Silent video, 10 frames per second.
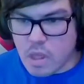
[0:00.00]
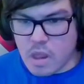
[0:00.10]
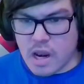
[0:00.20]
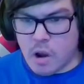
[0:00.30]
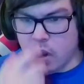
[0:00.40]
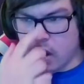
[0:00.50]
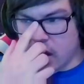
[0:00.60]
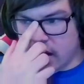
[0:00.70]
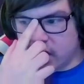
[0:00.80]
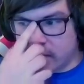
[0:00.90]
Now,
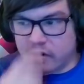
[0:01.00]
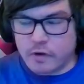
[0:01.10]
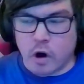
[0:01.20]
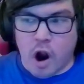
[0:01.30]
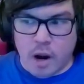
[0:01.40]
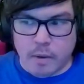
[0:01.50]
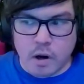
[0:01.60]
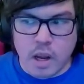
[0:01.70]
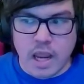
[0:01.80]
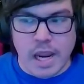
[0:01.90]
in terms of her
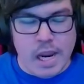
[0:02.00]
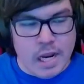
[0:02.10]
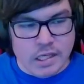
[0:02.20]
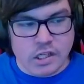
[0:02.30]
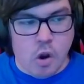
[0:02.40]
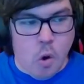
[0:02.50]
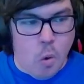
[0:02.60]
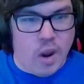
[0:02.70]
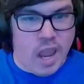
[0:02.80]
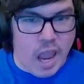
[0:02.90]
armor, it's
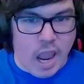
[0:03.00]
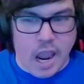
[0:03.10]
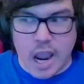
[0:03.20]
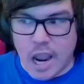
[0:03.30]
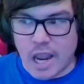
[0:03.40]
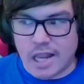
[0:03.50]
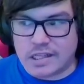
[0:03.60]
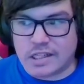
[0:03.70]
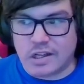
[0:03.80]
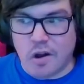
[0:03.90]
okay.
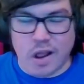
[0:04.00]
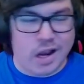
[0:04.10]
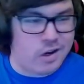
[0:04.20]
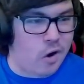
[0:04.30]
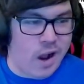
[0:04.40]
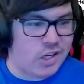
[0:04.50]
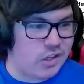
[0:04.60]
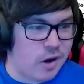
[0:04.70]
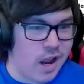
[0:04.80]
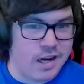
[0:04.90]
It's no, uh, no, actually,
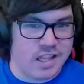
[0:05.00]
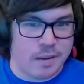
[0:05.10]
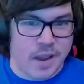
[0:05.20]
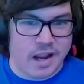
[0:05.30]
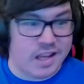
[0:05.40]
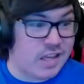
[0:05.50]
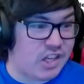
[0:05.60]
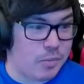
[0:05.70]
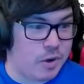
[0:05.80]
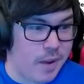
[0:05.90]
sorry, I take that back. It's
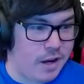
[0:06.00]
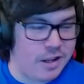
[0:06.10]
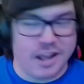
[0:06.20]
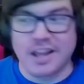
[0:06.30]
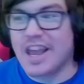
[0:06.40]
actually pretty bad.